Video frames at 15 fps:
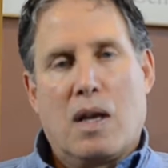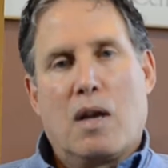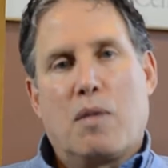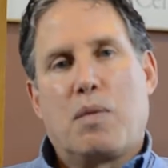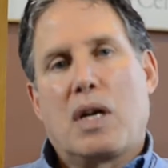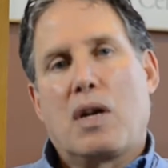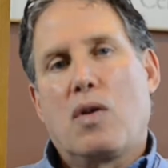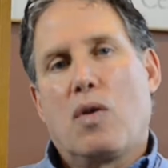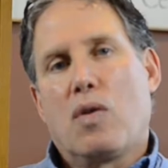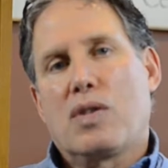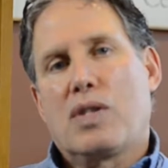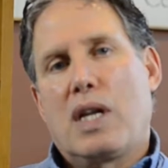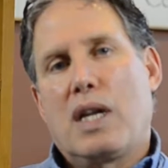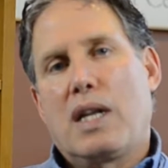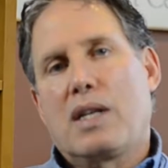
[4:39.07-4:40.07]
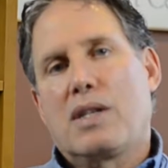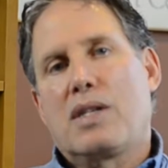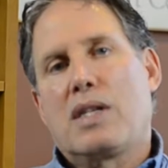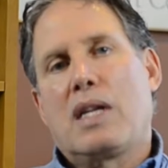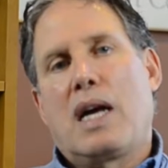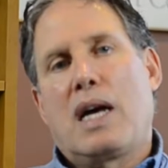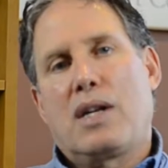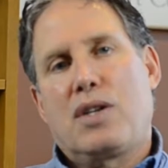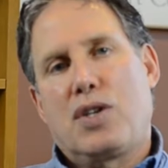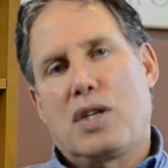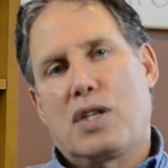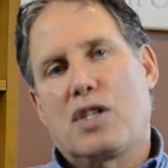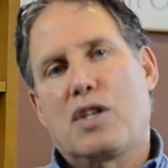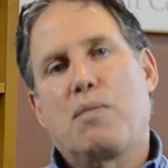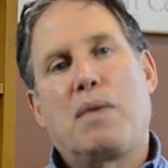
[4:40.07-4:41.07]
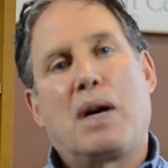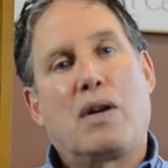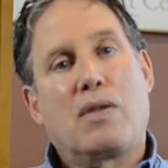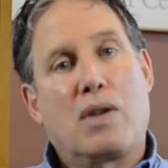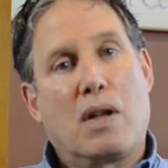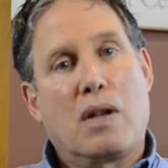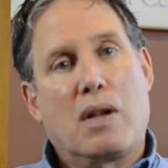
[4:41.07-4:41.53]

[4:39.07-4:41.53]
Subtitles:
But goal setting is not just about